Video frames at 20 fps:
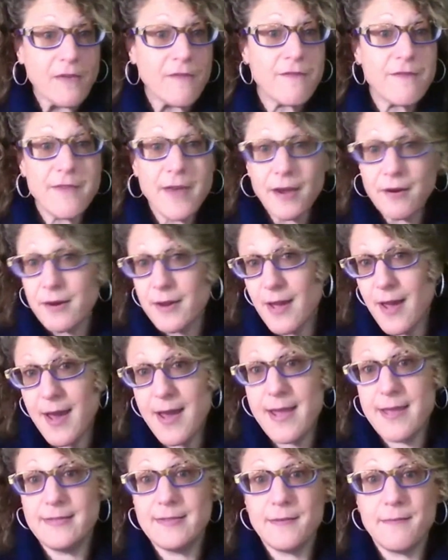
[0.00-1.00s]
very
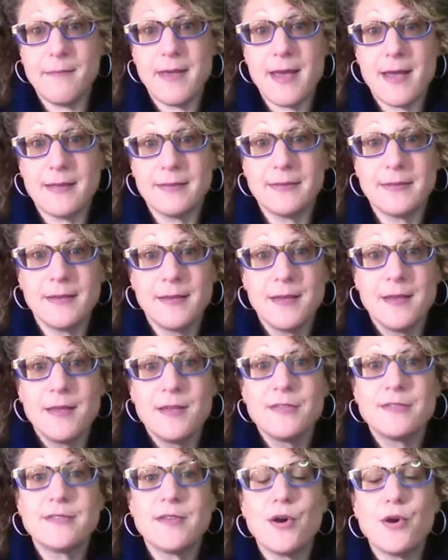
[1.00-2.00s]
high in demand.
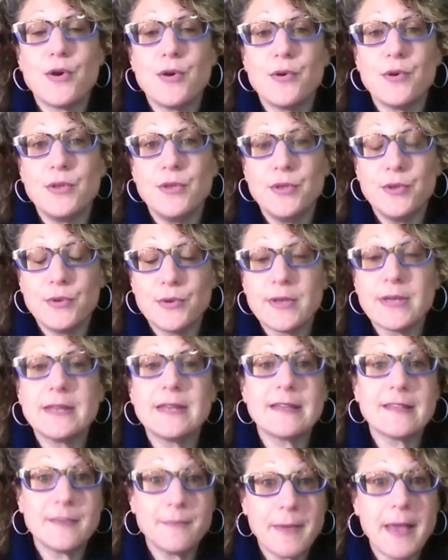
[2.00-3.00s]
So you
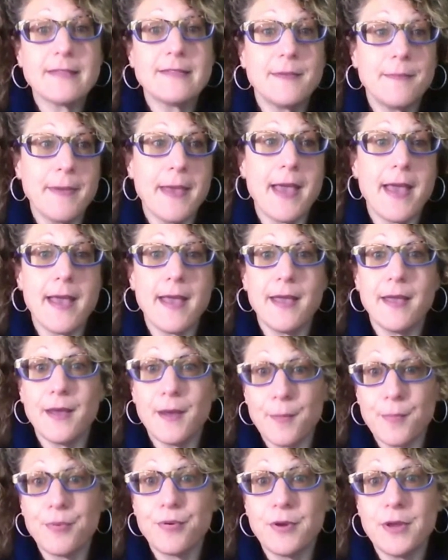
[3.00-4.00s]
can expect to
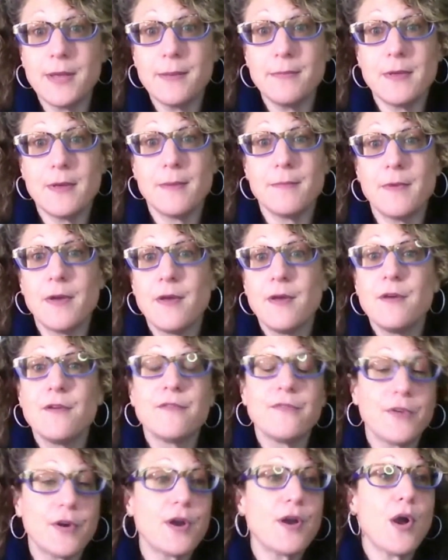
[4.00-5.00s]
pay a premium
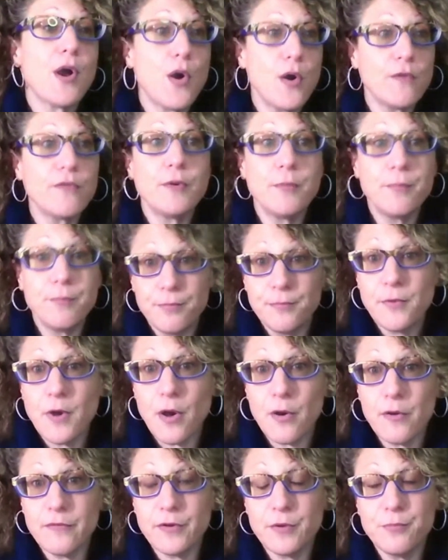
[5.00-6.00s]
for
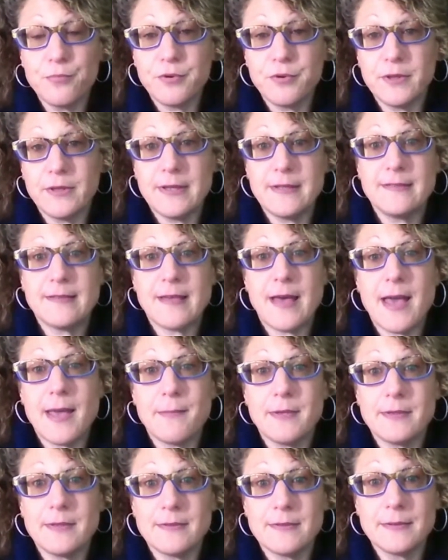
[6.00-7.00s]
oval brilliant
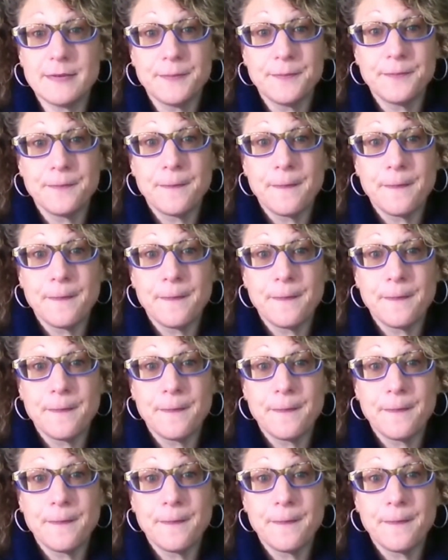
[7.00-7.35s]
diamonds.